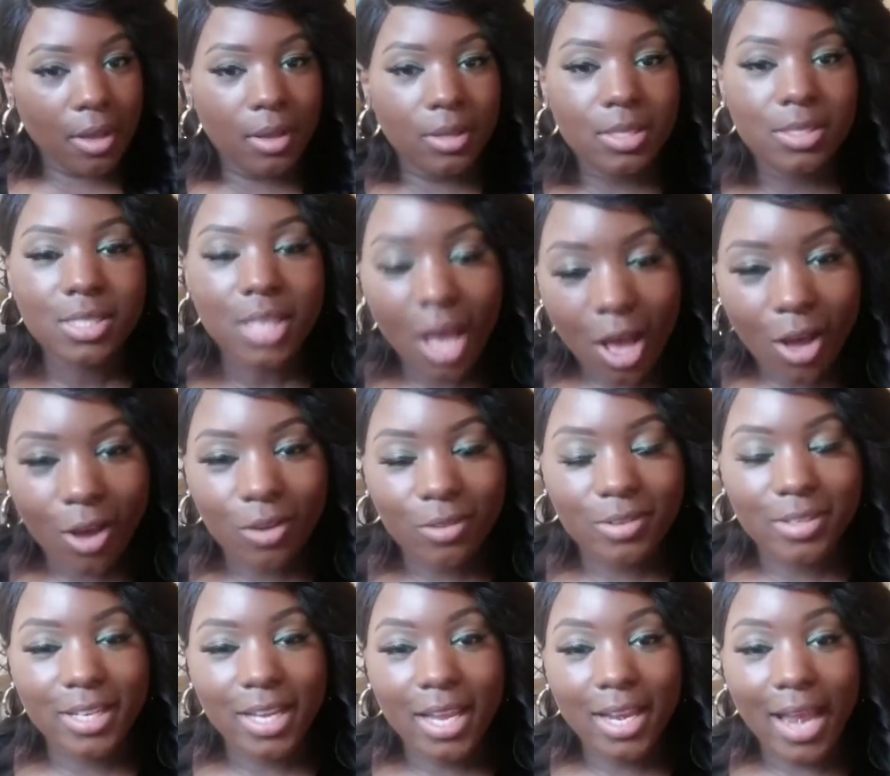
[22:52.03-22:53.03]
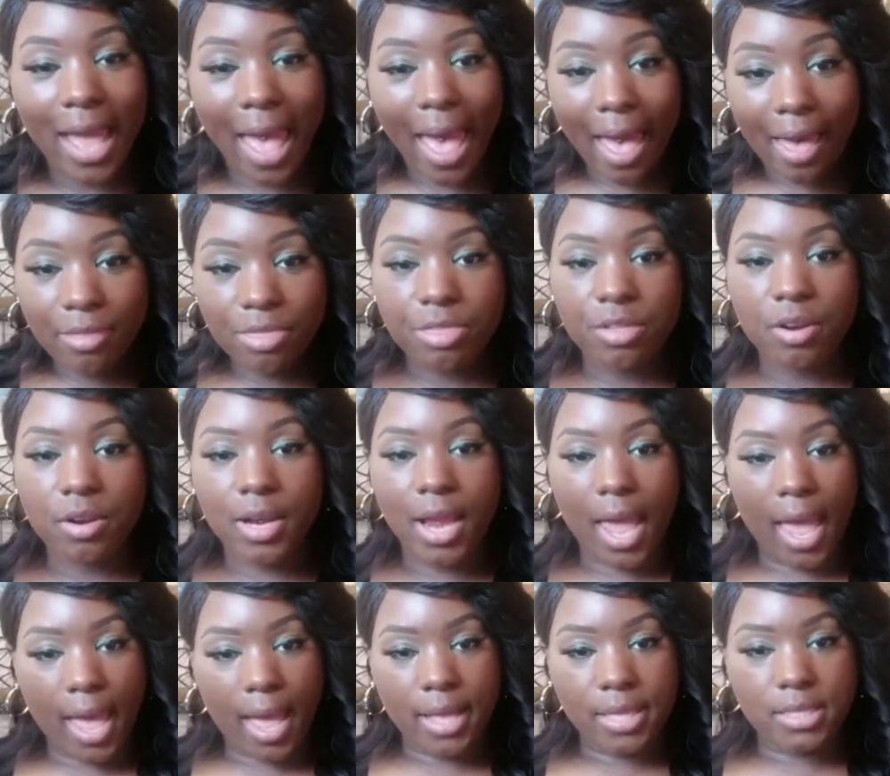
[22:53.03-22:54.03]
So then after
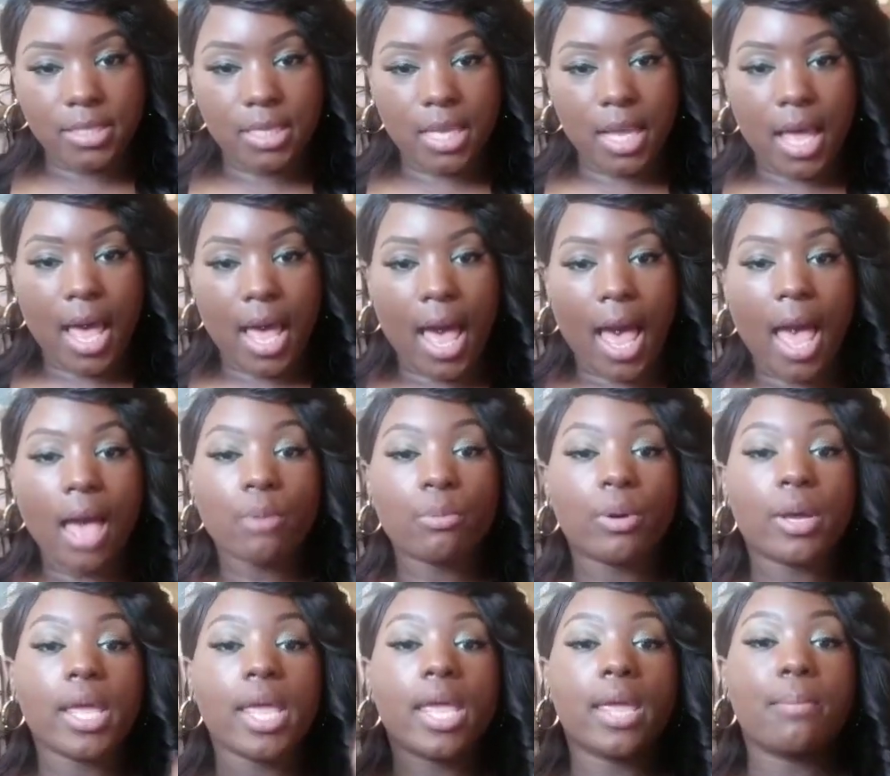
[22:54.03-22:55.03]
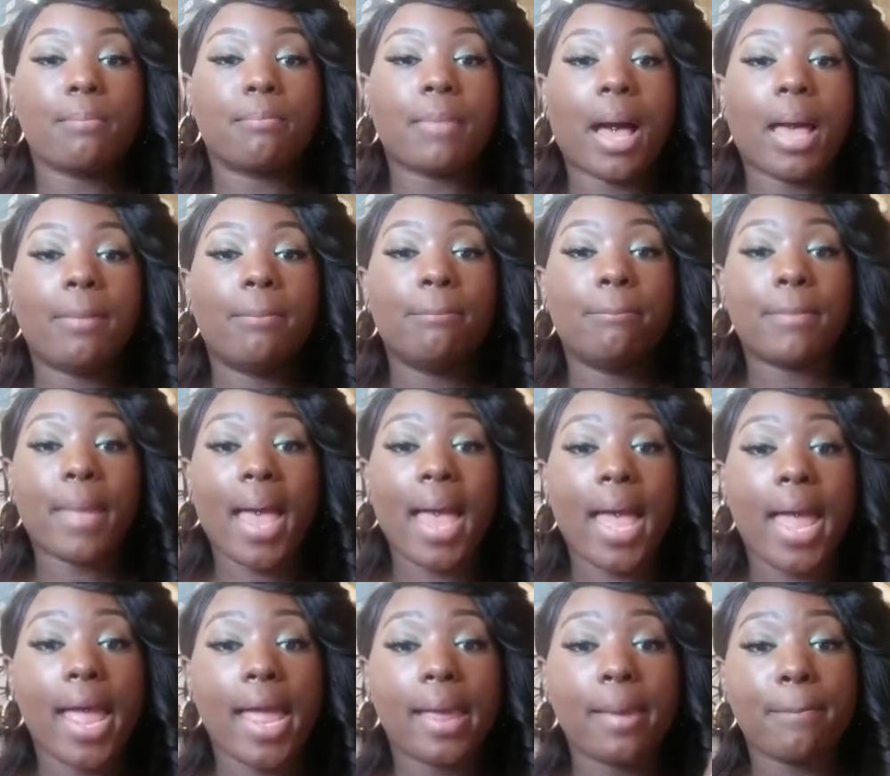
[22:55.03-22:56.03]
that, I will eat my
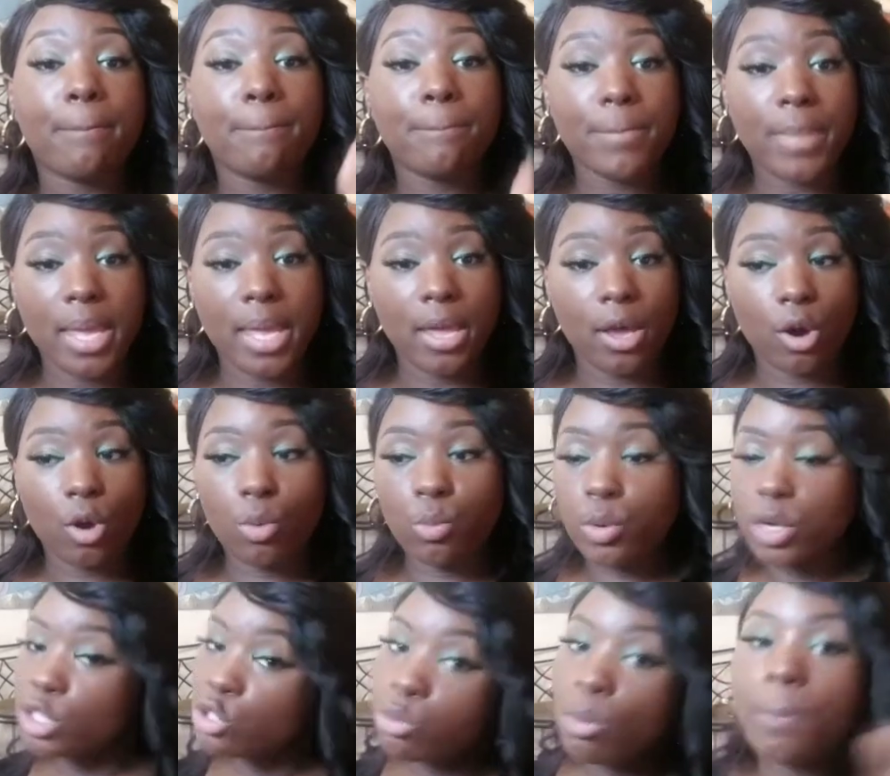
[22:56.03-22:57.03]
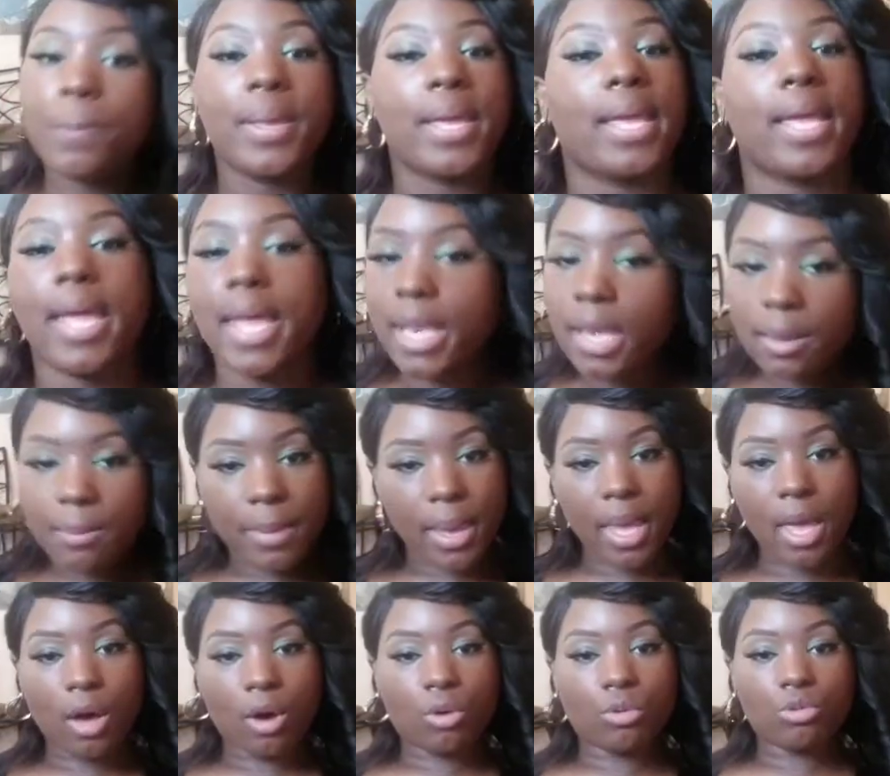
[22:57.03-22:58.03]
main meal, which will be any
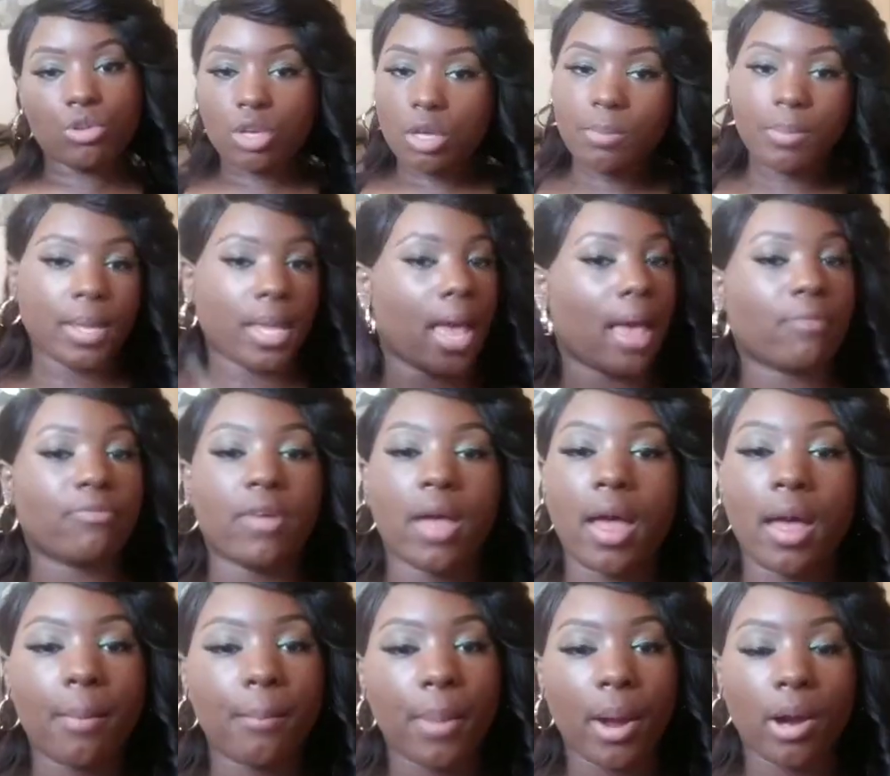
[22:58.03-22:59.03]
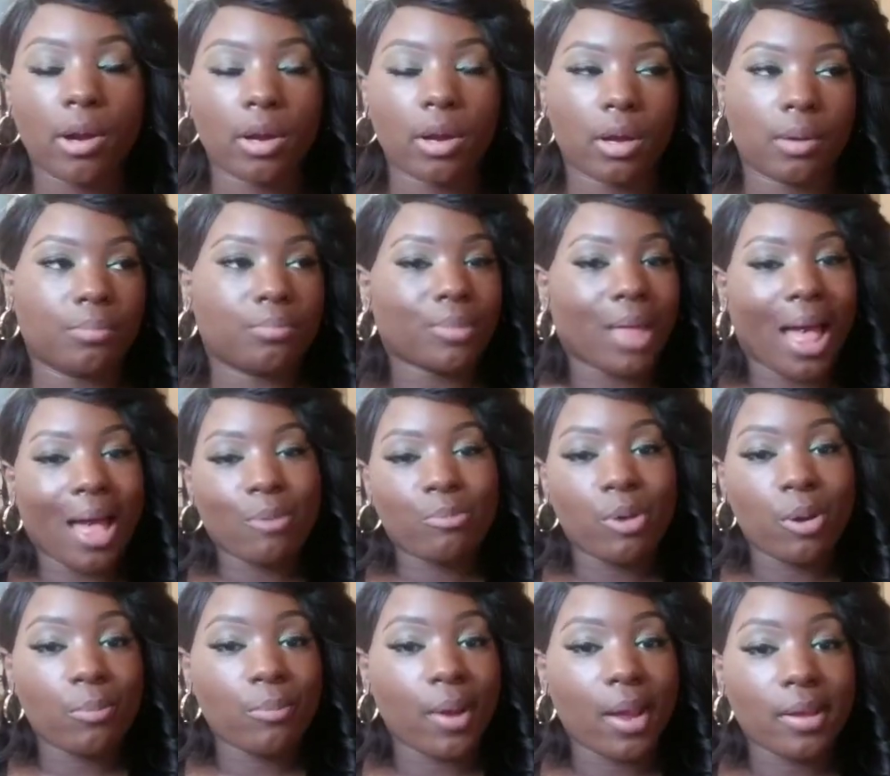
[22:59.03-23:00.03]
meal. You could have a hamburger. I
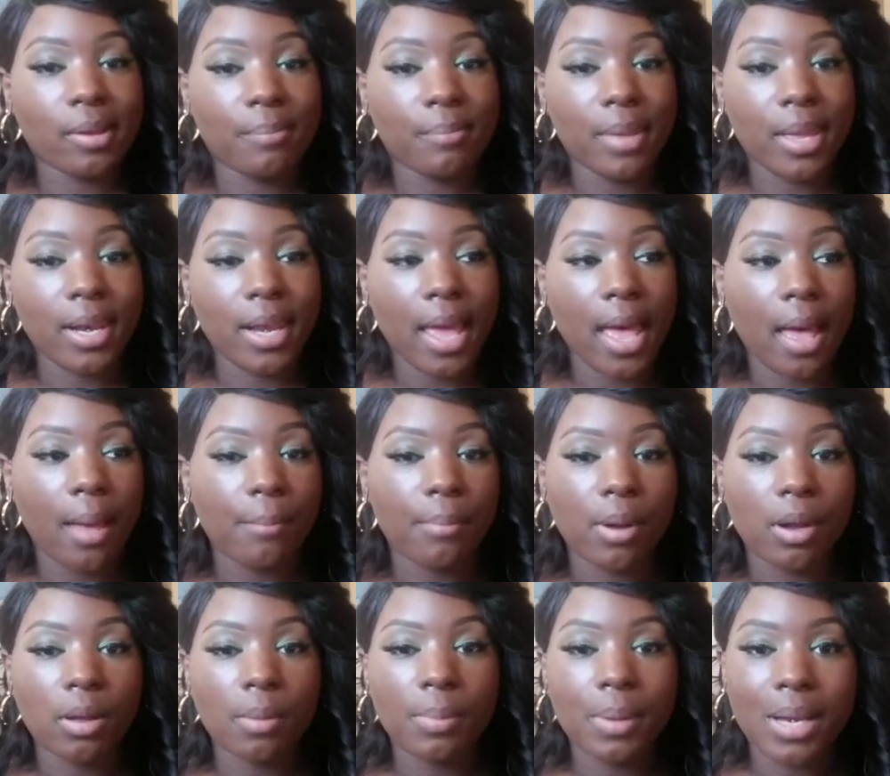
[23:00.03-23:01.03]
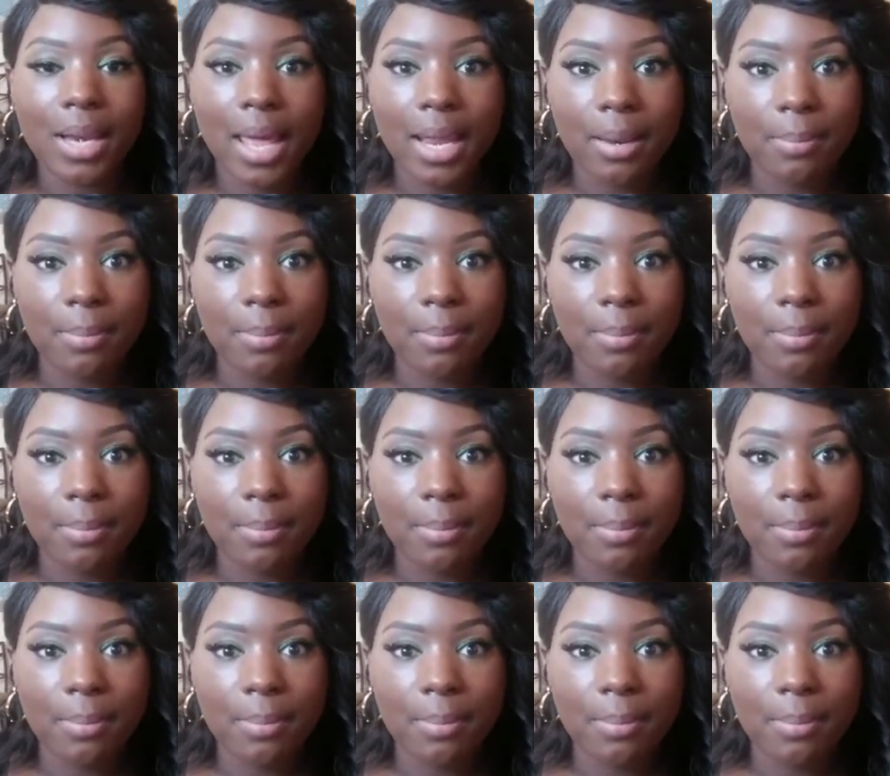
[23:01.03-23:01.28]
wouldn't recommend a hamburger, but let